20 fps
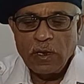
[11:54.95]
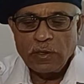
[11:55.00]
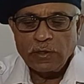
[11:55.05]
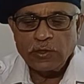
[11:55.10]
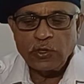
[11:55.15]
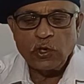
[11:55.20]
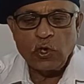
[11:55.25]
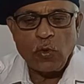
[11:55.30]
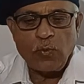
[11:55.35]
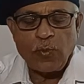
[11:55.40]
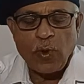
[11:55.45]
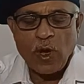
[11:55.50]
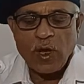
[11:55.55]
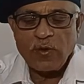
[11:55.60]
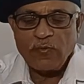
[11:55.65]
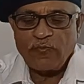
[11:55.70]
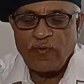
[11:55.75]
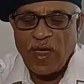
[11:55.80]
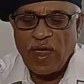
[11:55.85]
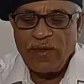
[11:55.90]

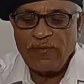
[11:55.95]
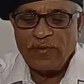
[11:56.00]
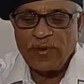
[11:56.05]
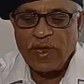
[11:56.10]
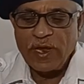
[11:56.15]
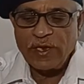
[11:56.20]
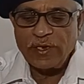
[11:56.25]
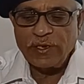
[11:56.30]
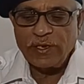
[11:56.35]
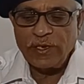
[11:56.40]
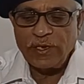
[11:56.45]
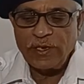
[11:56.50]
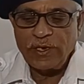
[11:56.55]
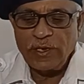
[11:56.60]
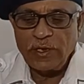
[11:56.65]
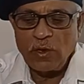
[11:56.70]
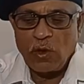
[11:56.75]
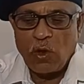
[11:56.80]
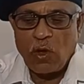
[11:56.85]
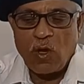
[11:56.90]
0.5 kg